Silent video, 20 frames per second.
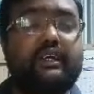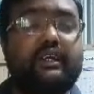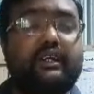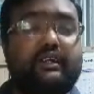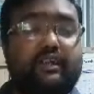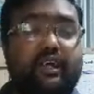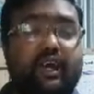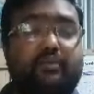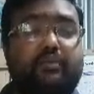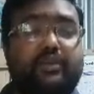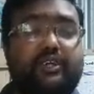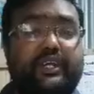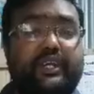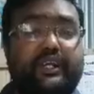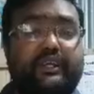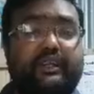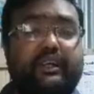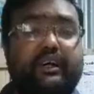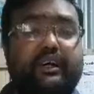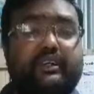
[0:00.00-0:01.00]
climatic
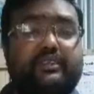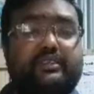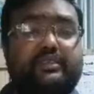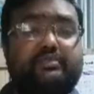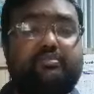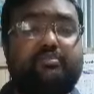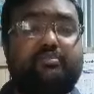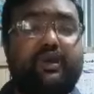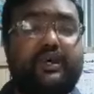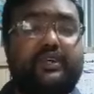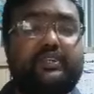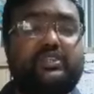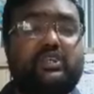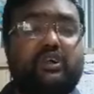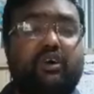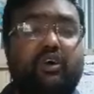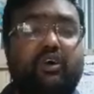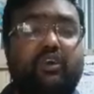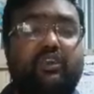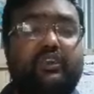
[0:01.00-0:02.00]
atlas based
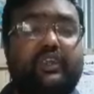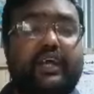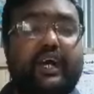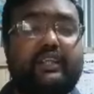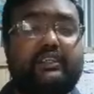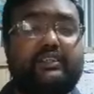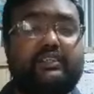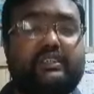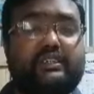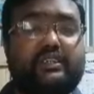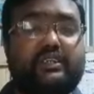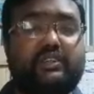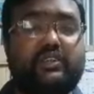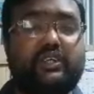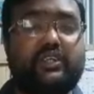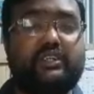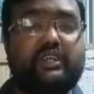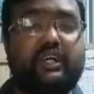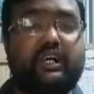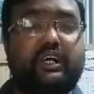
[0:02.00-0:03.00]
on that
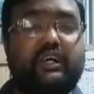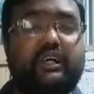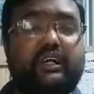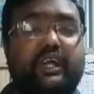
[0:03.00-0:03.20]
data,